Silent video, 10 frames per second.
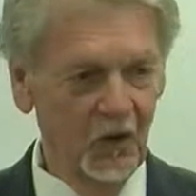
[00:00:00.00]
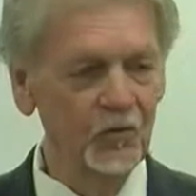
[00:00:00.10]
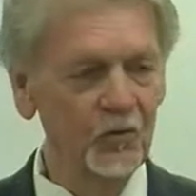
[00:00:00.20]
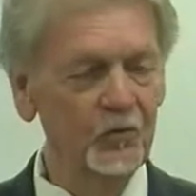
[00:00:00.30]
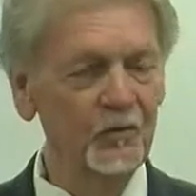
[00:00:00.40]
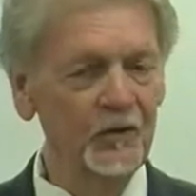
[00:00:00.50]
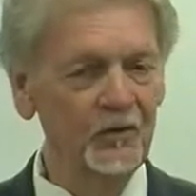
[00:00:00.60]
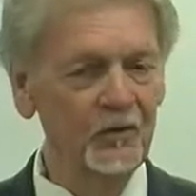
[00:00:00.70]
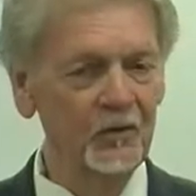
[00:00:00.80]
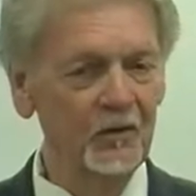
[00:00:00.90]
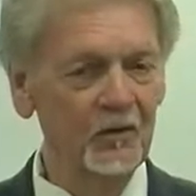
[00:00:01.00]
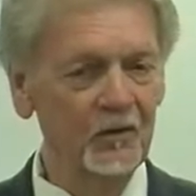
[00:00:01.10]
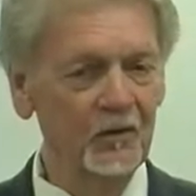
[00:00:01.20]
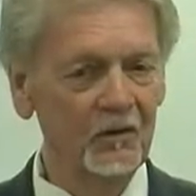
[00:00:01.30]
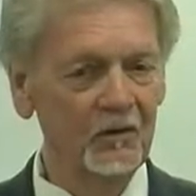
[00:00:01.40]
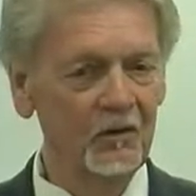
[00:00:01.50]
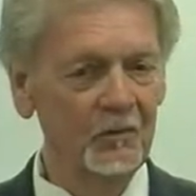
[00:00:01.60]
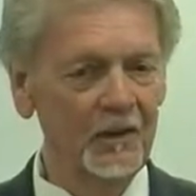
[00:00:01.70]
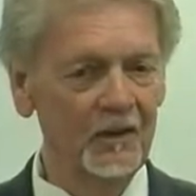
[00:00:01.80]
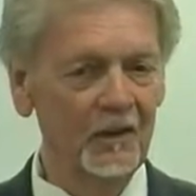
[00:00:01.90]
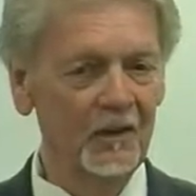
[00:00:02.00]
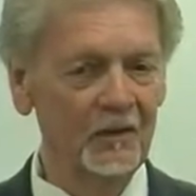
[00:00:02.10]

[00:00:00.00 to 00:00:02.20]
What oh, you mean you mean.